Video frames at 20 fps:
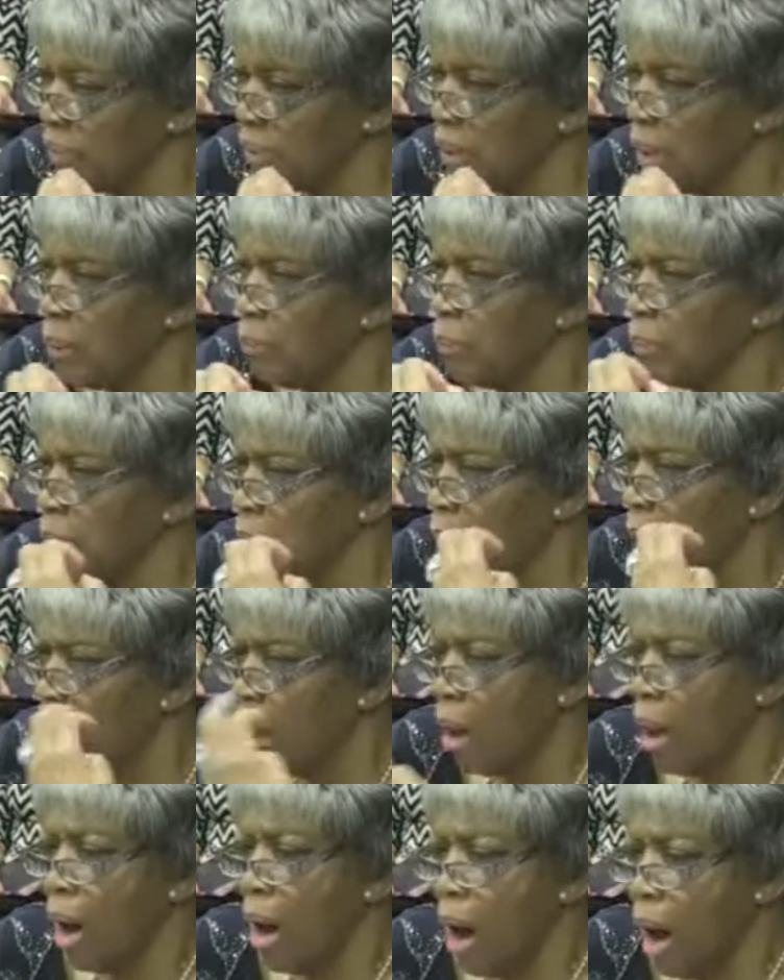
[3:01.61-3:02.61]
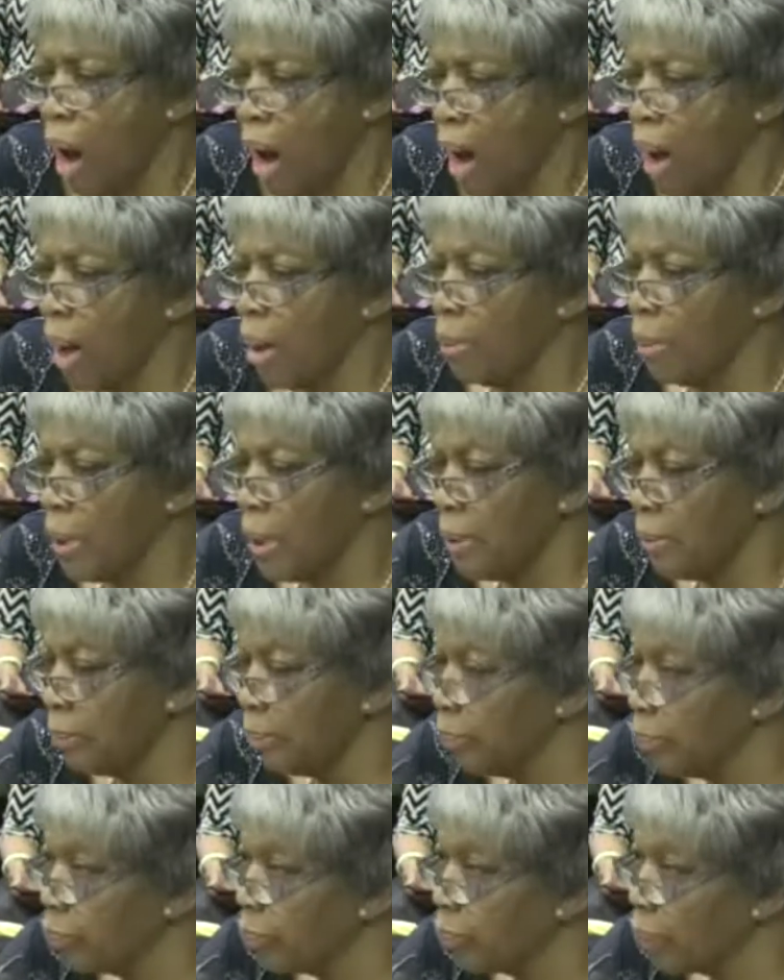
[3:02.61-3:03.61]
them a hobby,
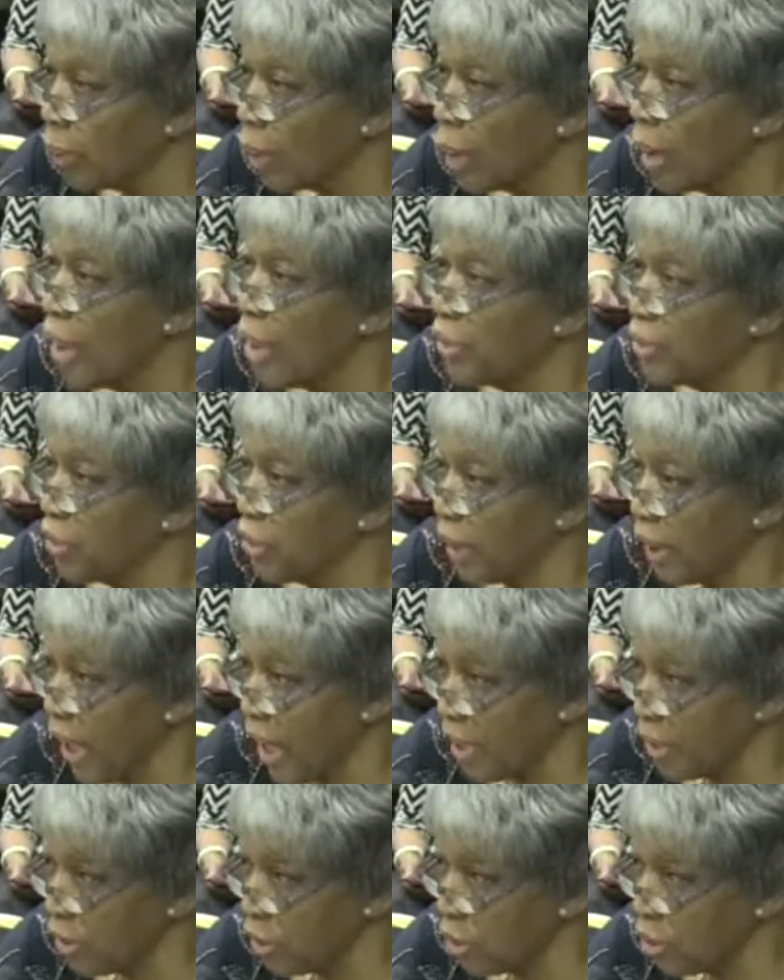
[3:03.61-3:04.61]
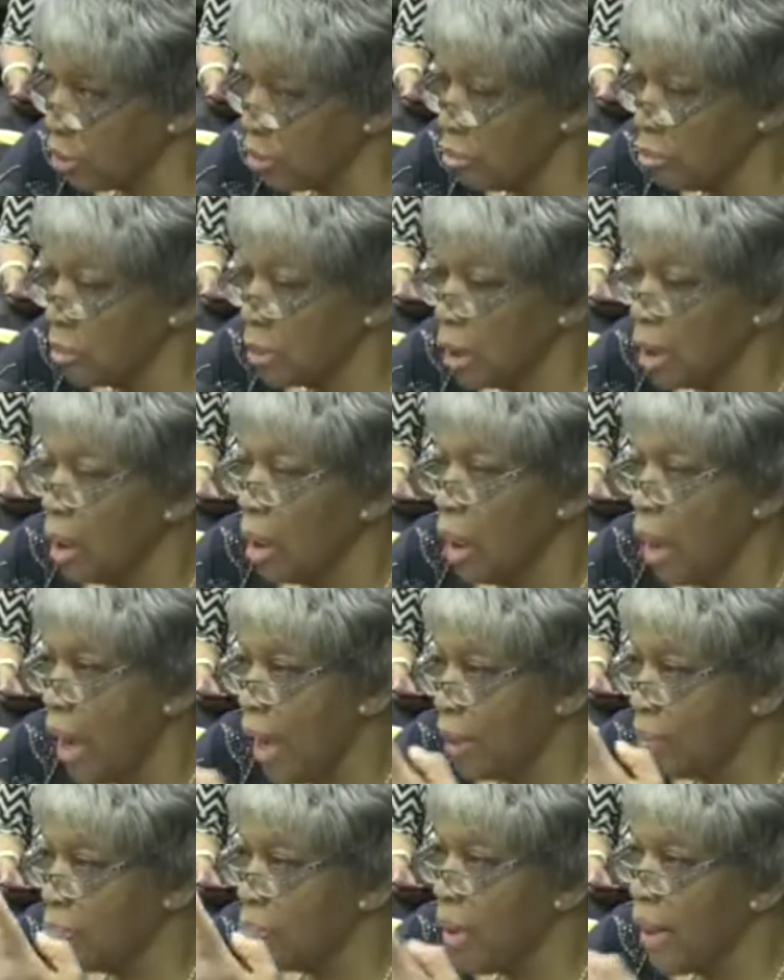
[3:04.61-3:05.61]
education,
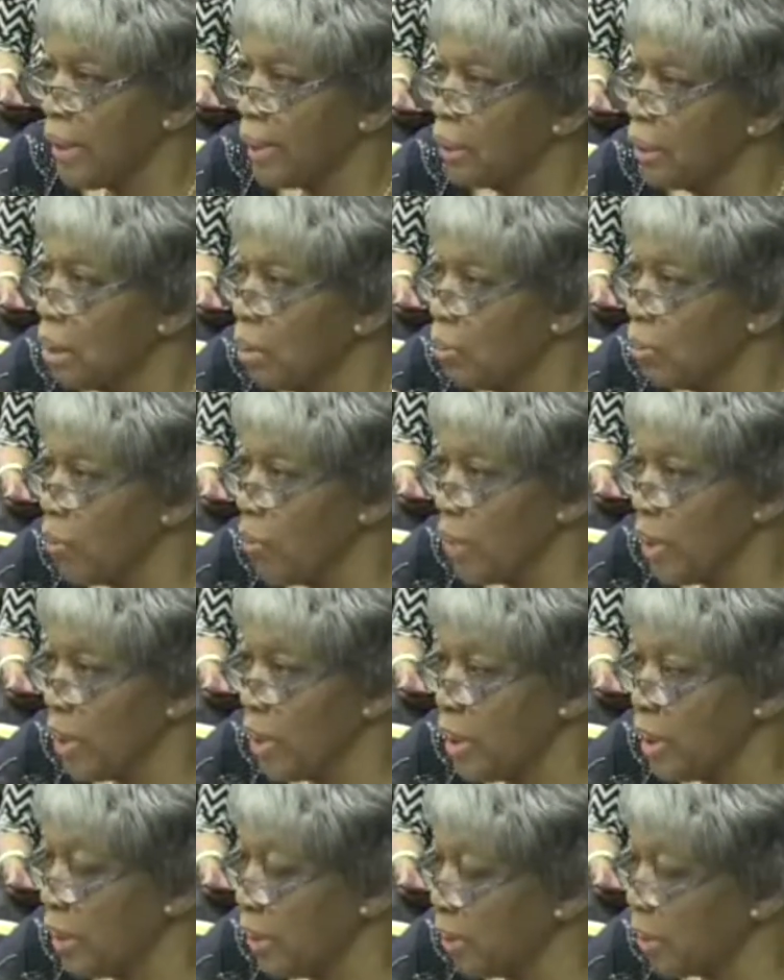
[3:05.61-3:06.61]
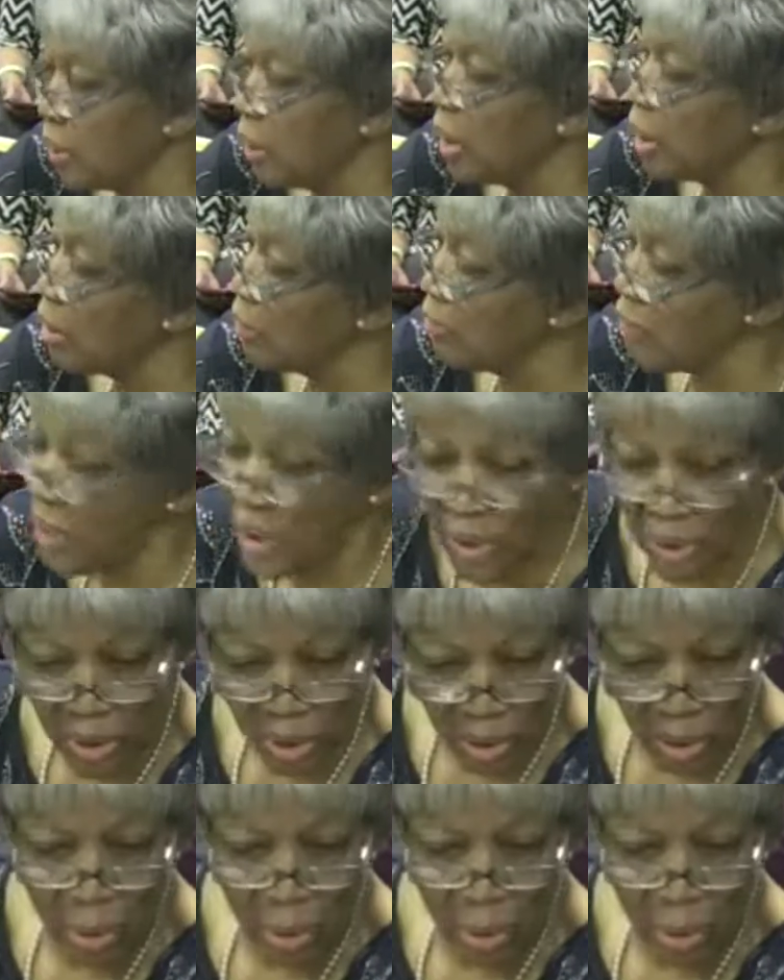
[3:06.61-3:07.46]
and make them read instead of these